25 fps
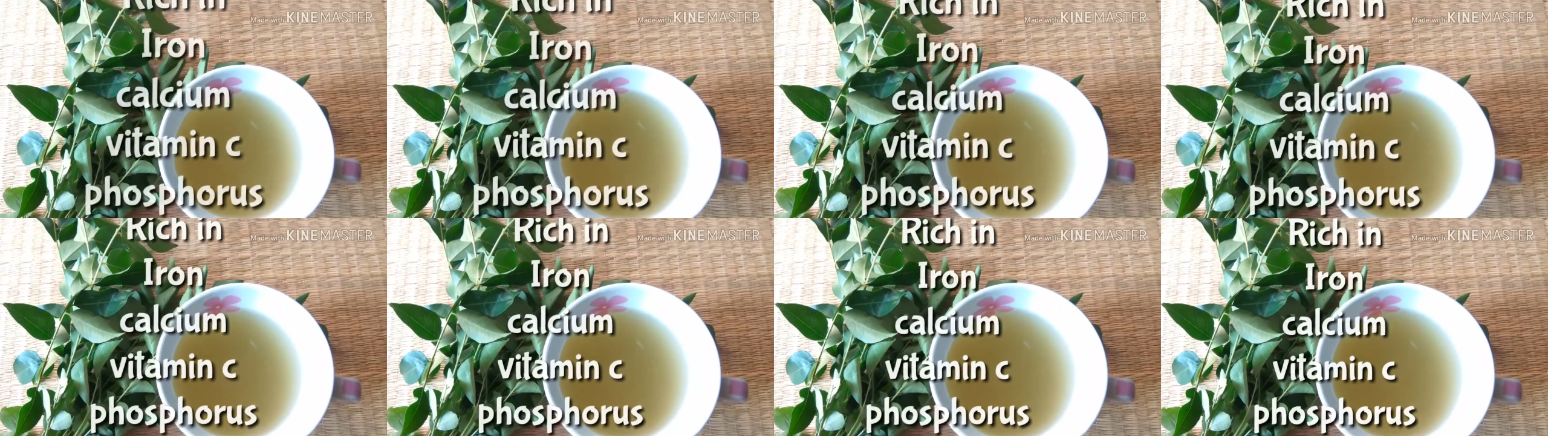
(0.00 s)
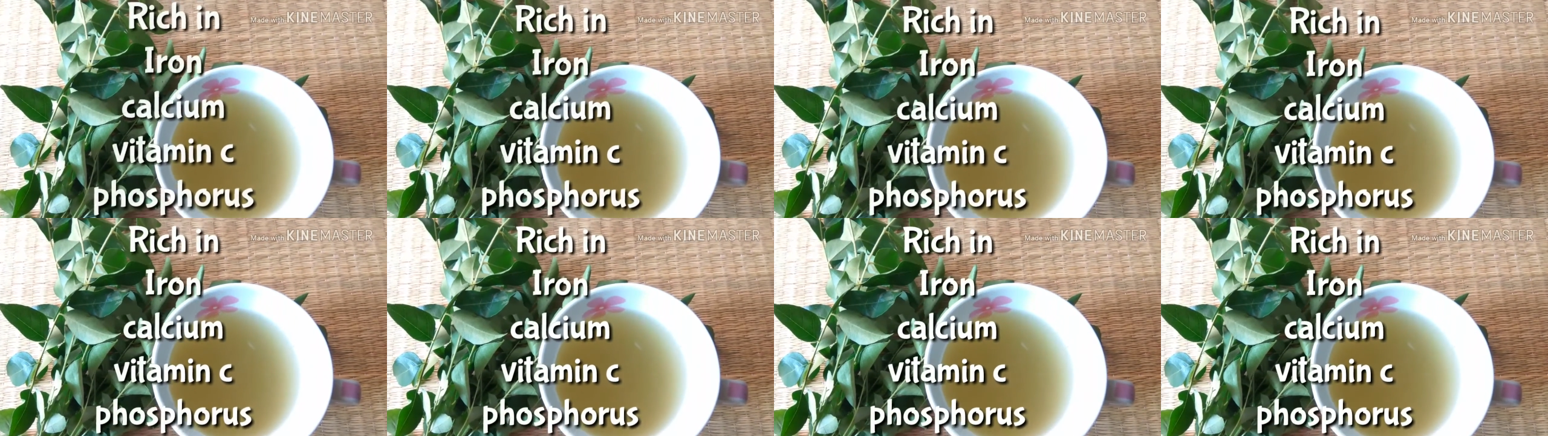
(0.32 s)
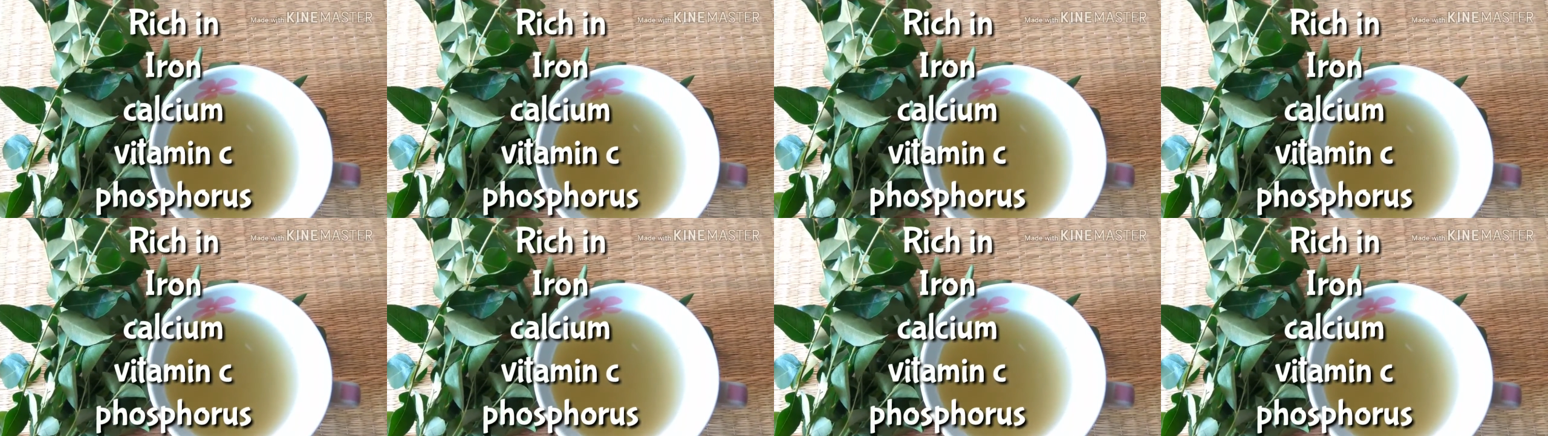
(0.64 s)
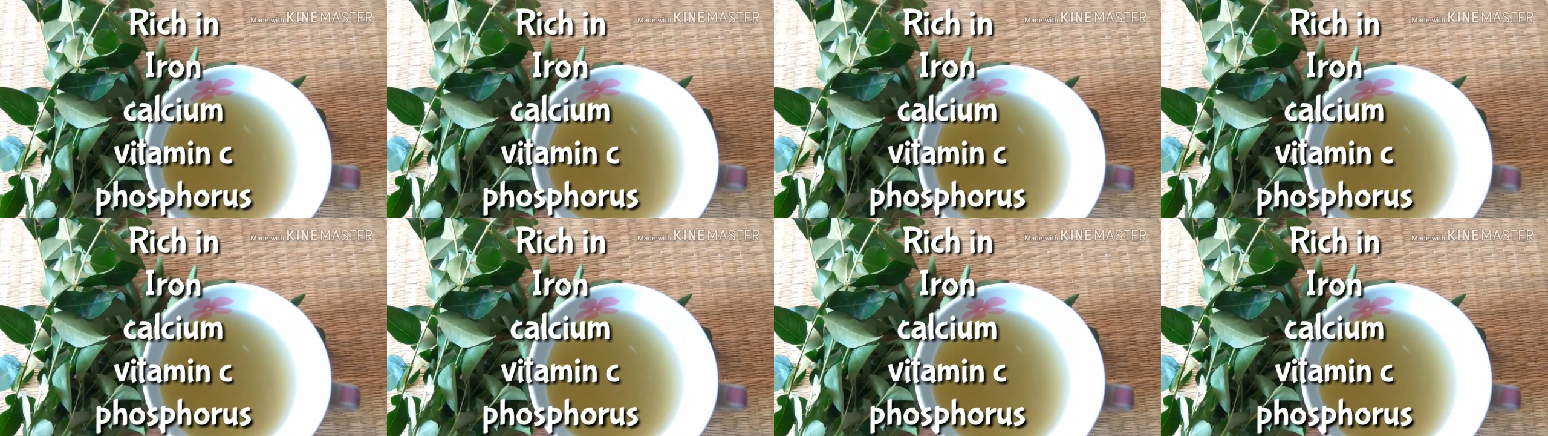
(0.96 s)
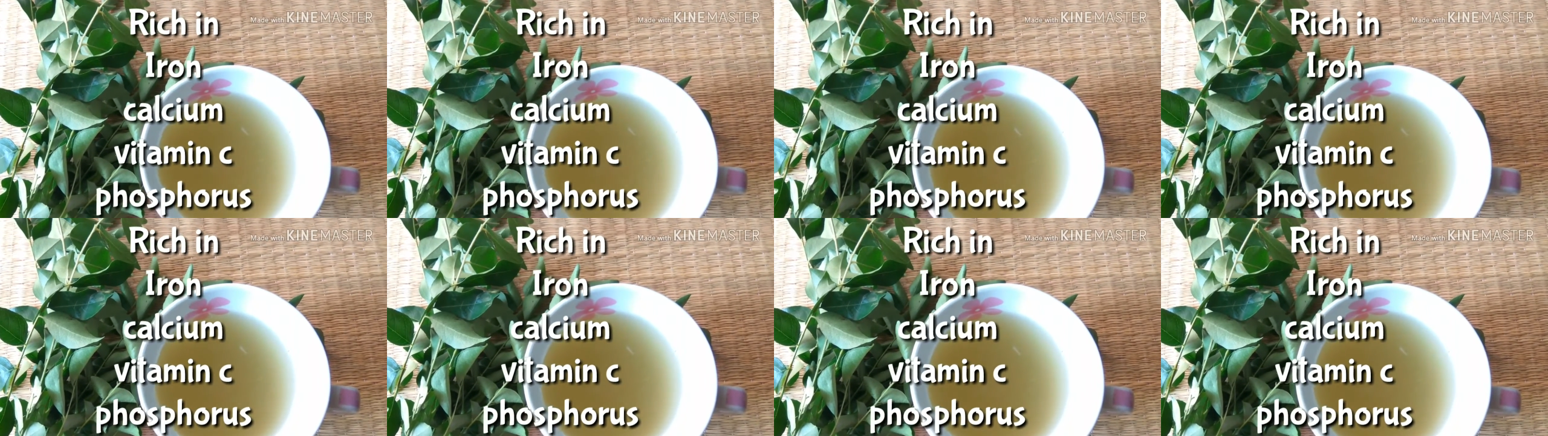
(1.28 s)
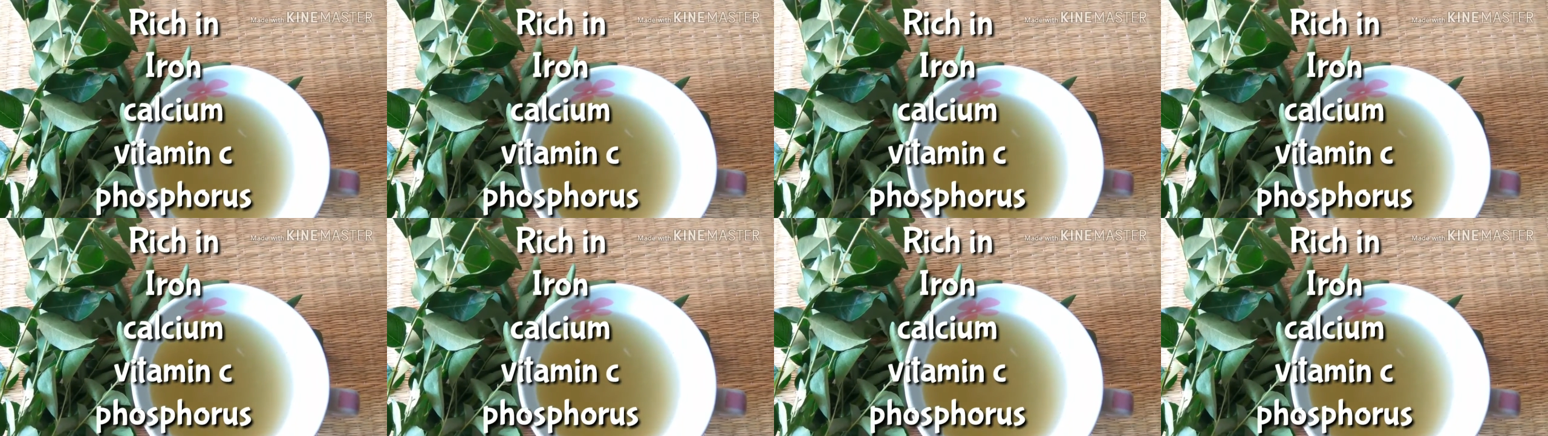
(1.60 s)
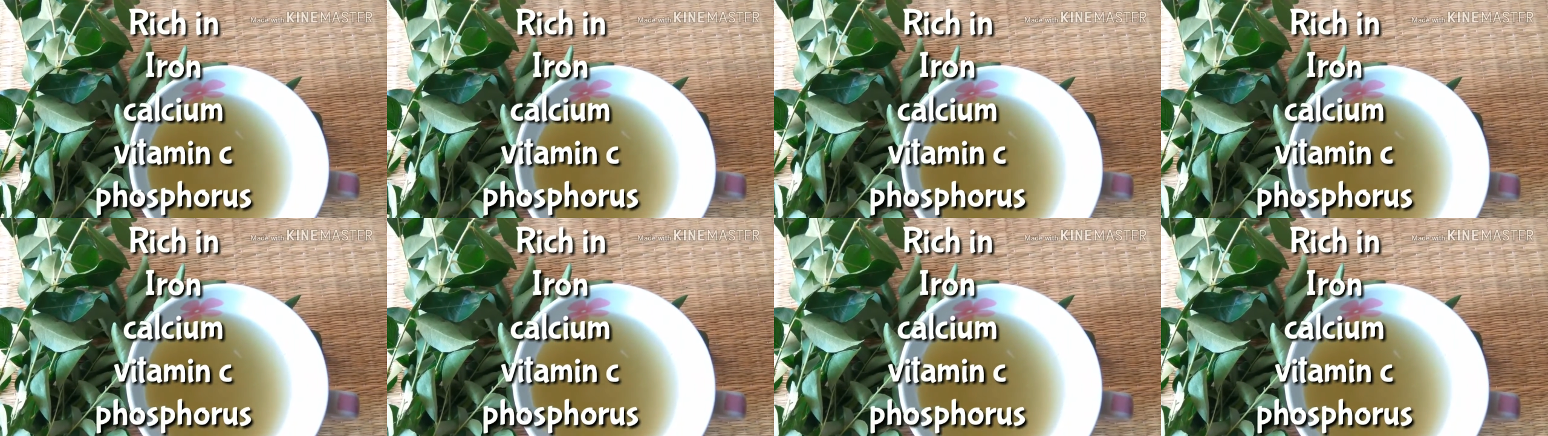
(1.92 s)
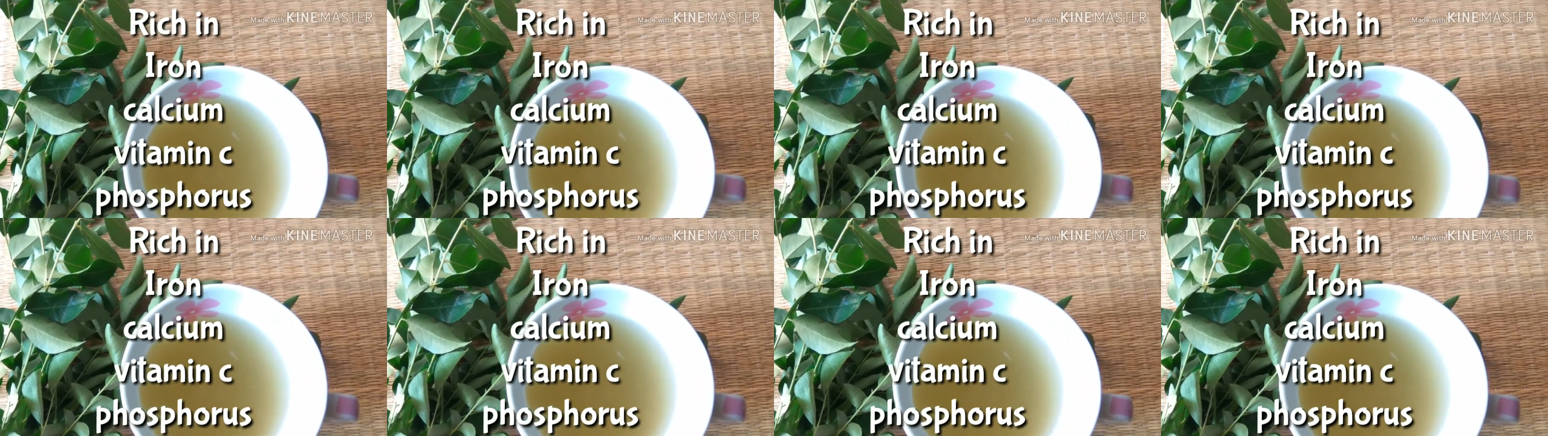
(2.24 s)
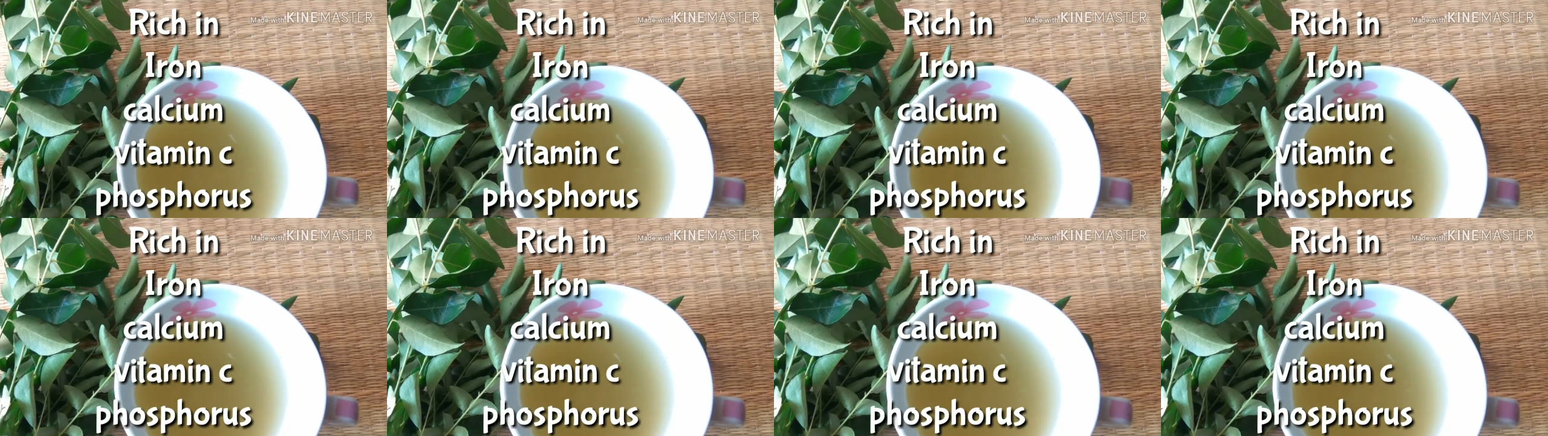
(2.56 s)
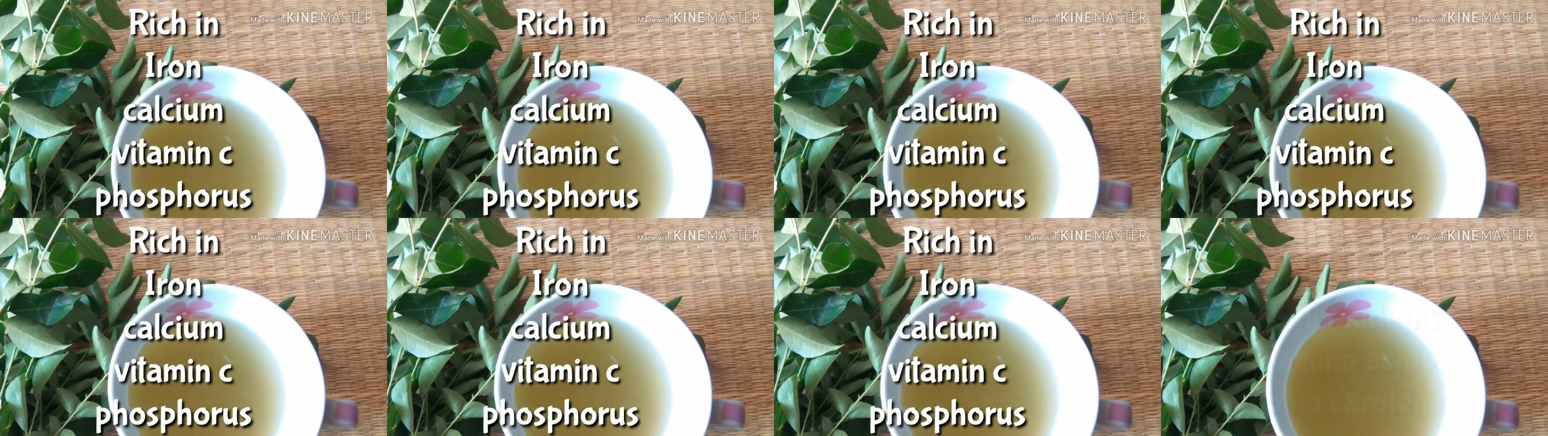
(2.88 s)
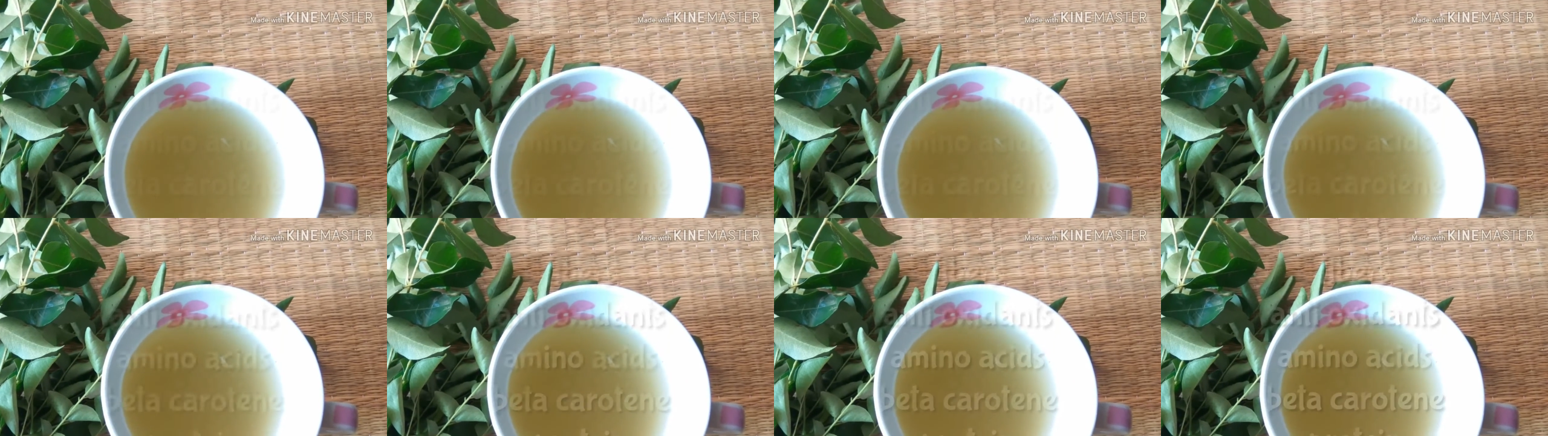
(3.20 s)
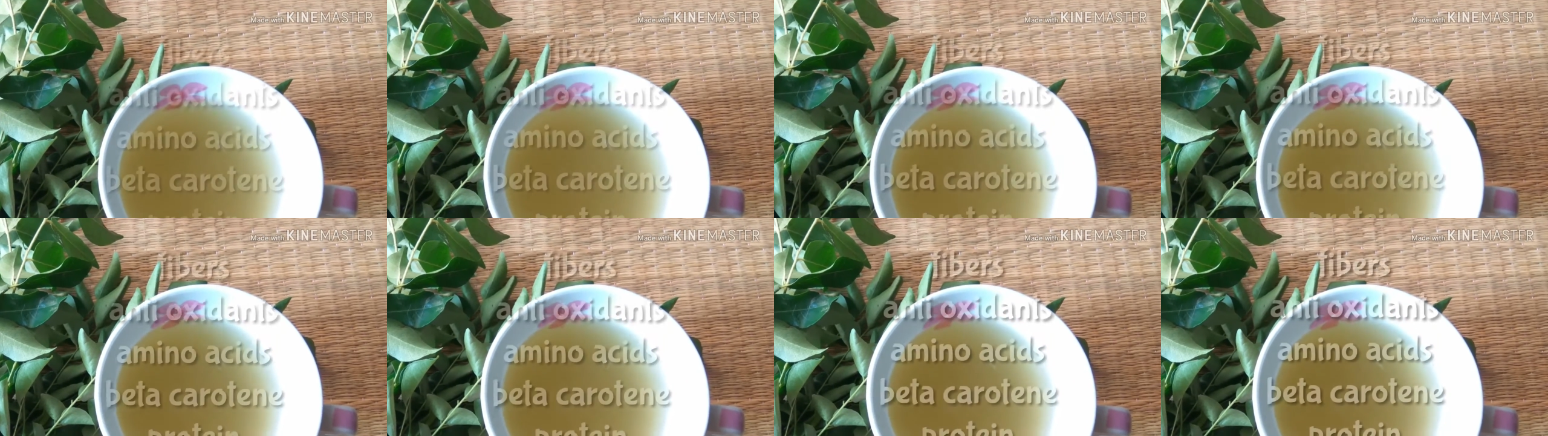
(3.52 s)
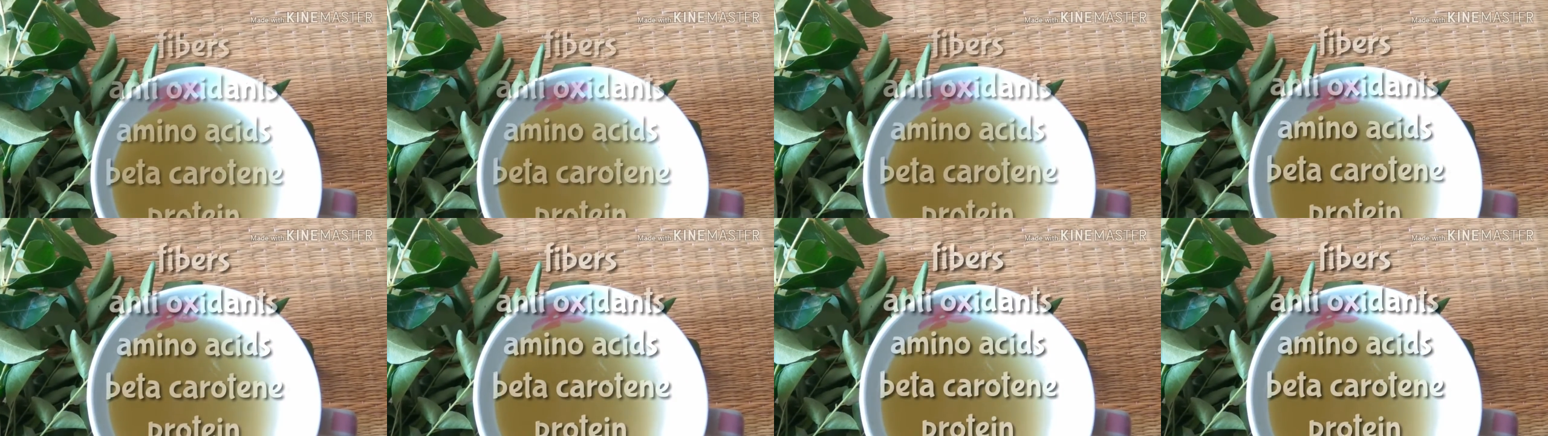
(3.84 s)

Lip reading: (no speaker visible)